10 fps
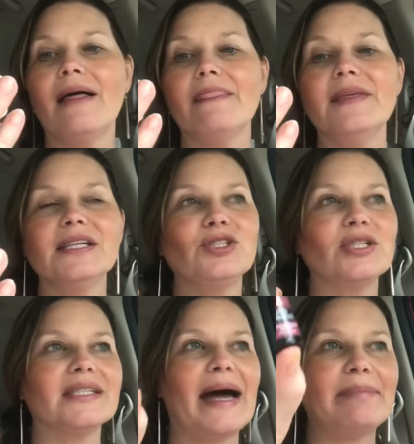This
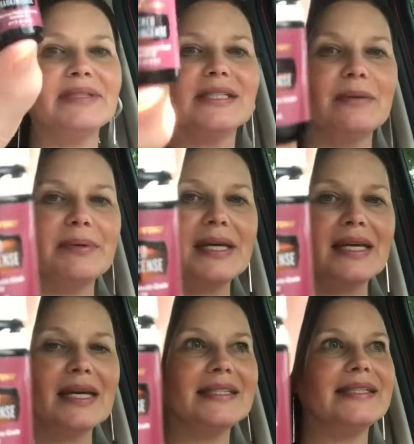just happens to
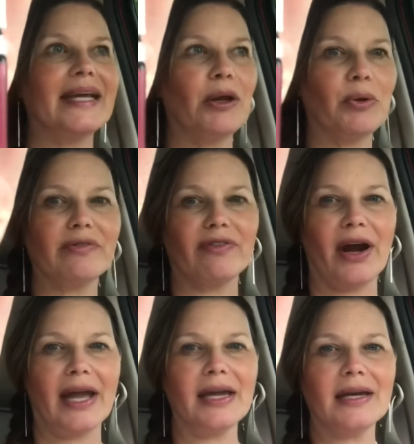be Sacred
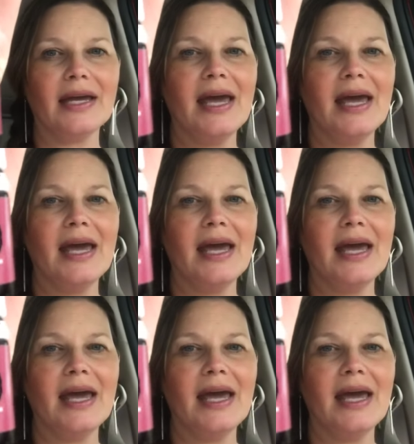Frank.